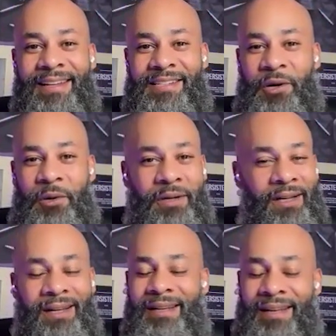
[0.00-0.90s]
So
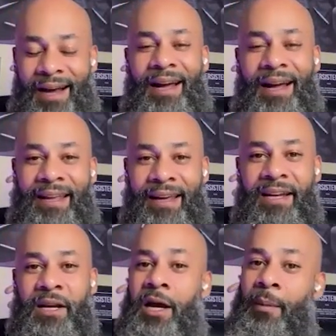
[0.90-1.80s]
I get
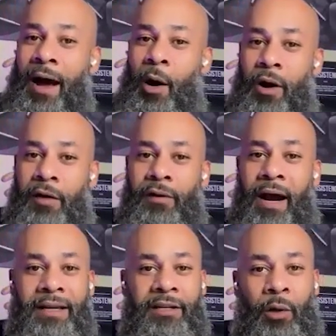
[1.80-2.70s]
it. However,
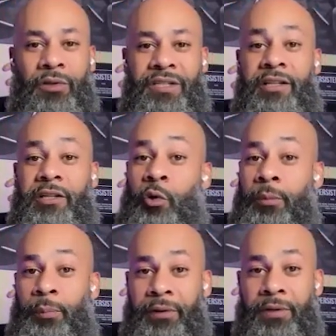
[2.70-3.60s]
I don't say to
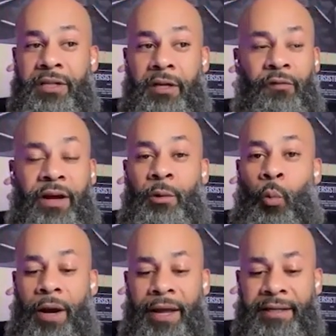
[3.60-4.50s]
cripple yourself and
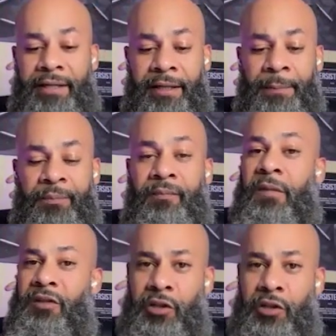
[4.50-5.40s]
wait
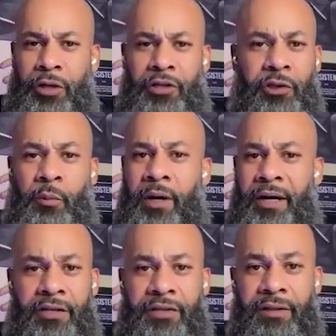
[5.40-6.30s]
to do it too
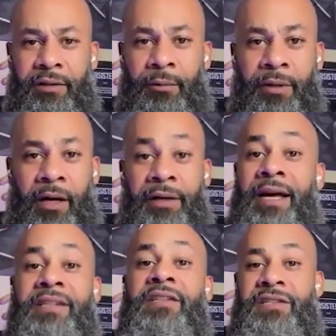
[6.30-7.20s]
much
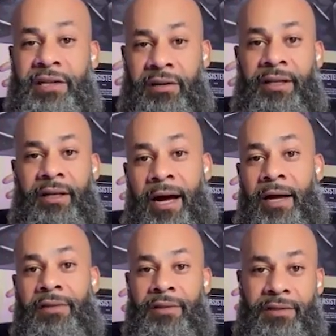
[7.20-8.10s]
unnecessarily either.